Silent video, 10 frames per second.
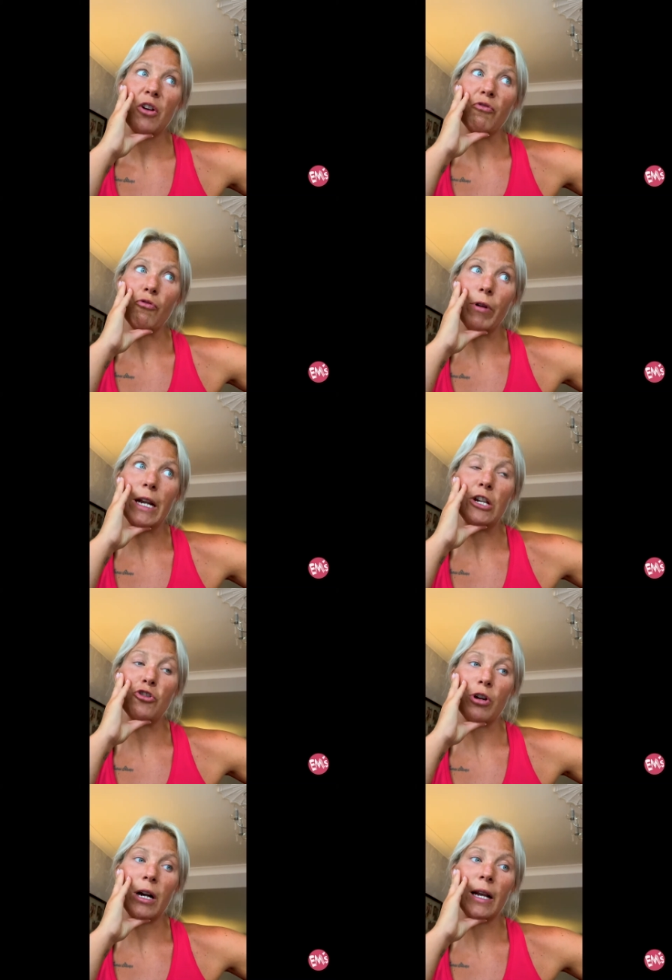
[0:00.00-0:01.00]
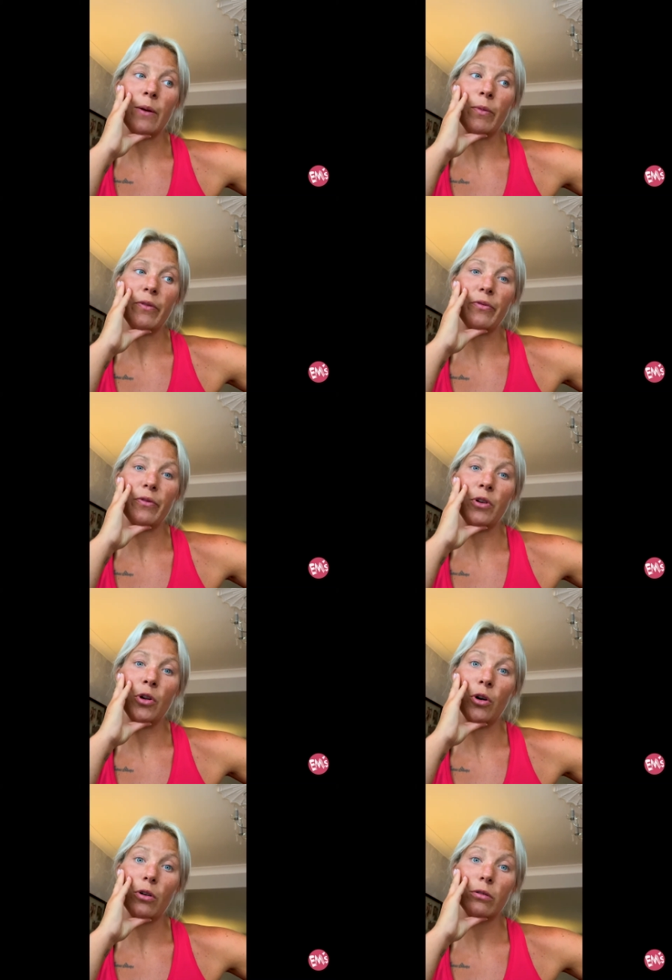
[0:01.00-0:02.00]
really struggling with
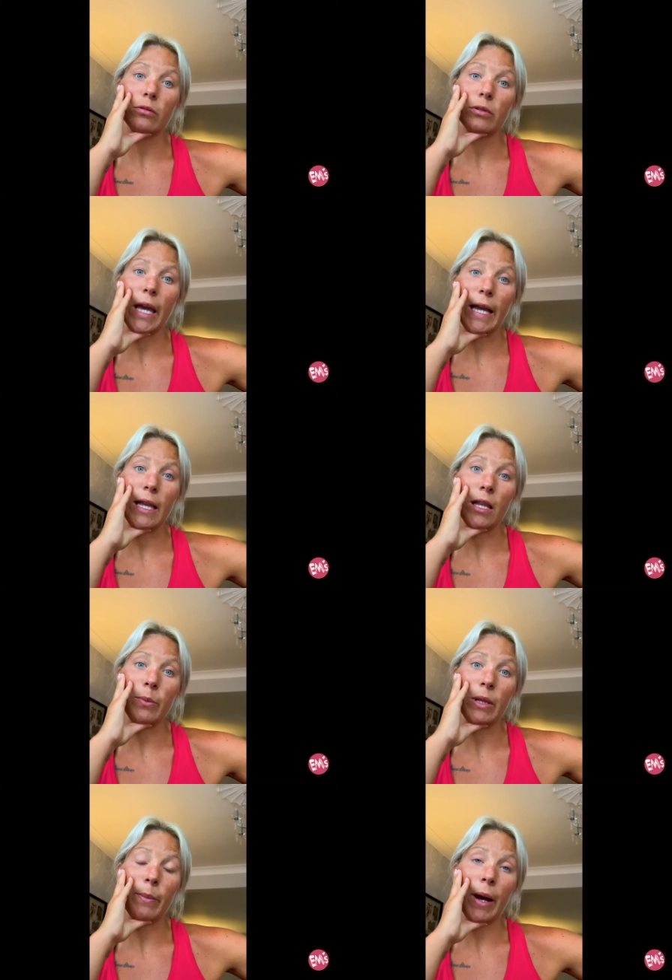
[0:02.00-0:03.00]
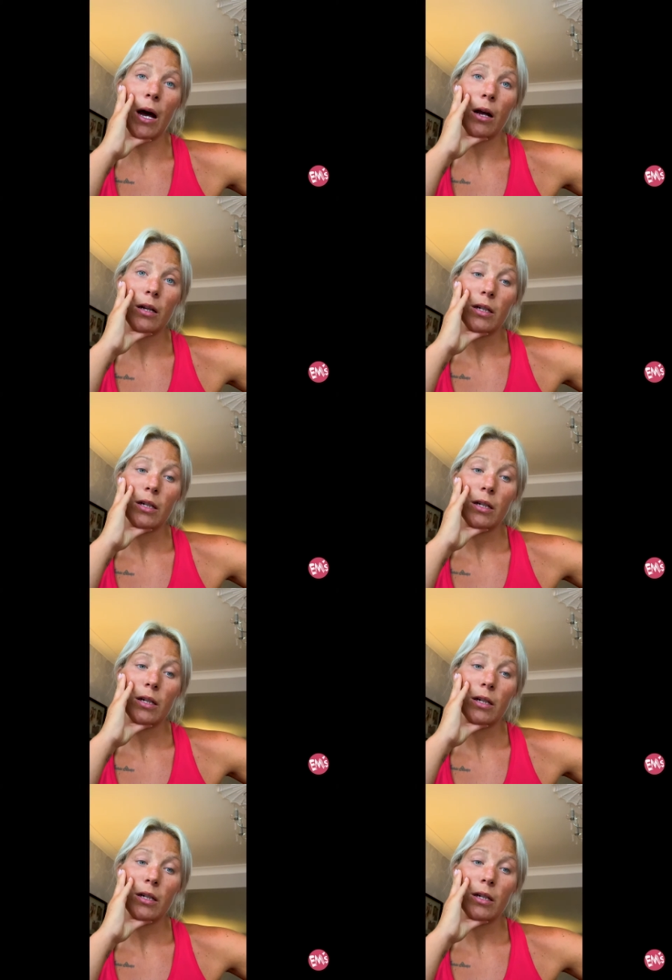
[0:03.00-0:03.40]
not kicking them in the butt,